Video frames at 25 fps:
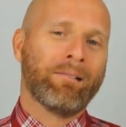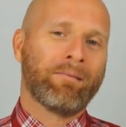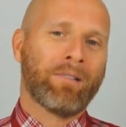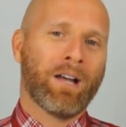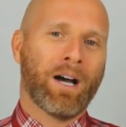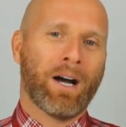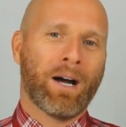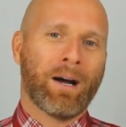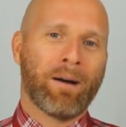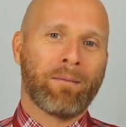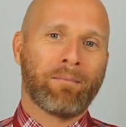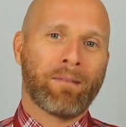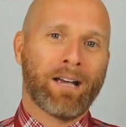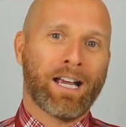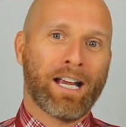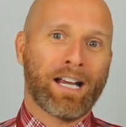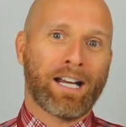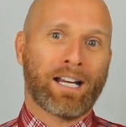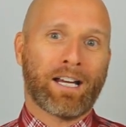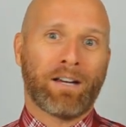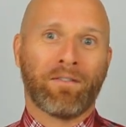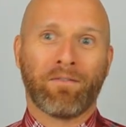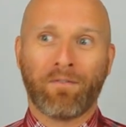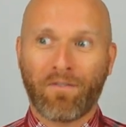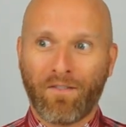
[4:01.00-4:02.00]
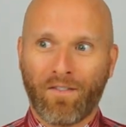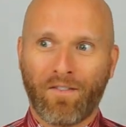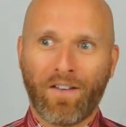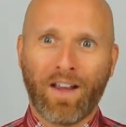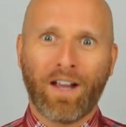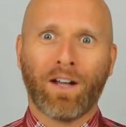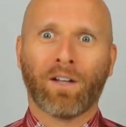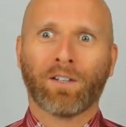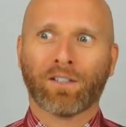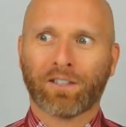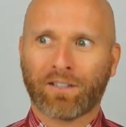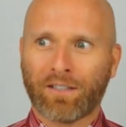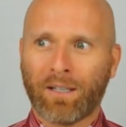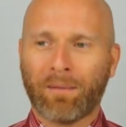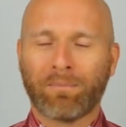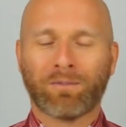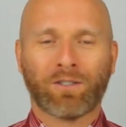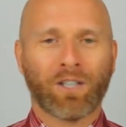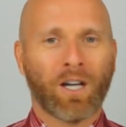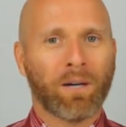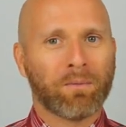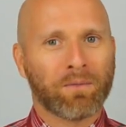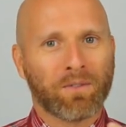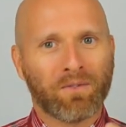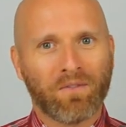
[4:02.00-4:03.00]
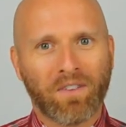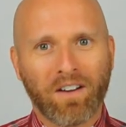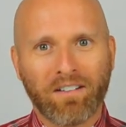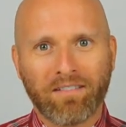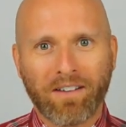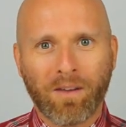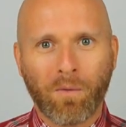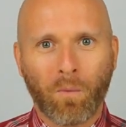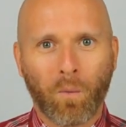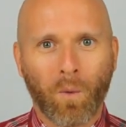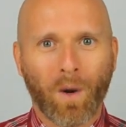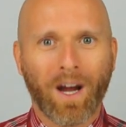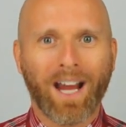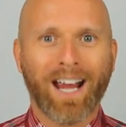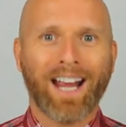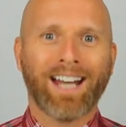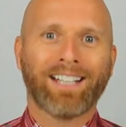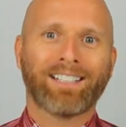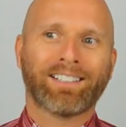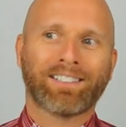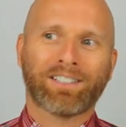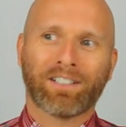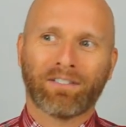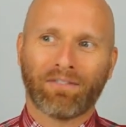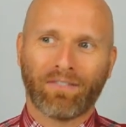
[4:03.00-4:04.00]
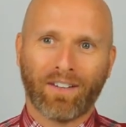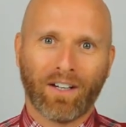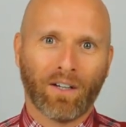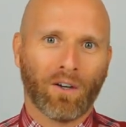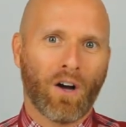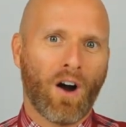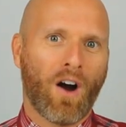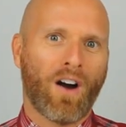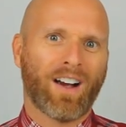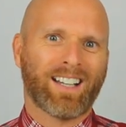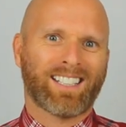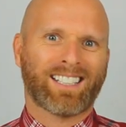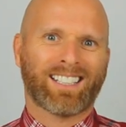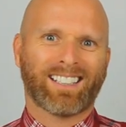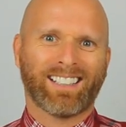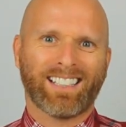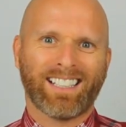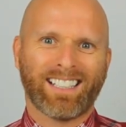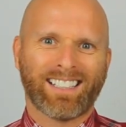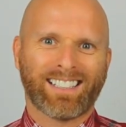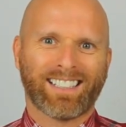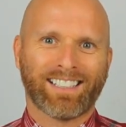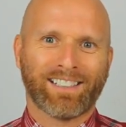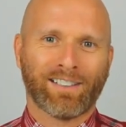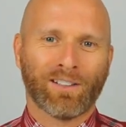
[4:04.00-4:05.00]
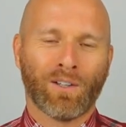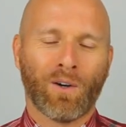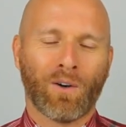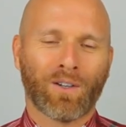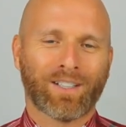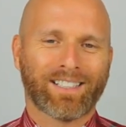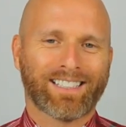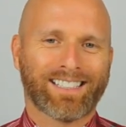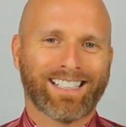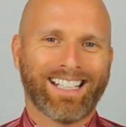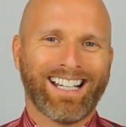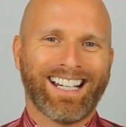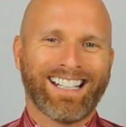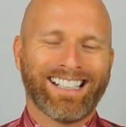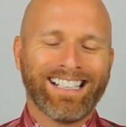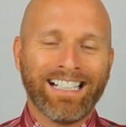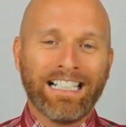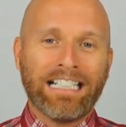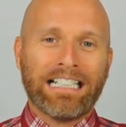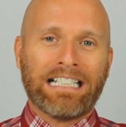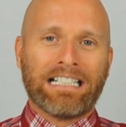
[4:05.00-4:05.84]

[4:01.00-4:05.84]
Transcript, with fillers: Um, it can feel sometimes very weird to feel isolated, locked in.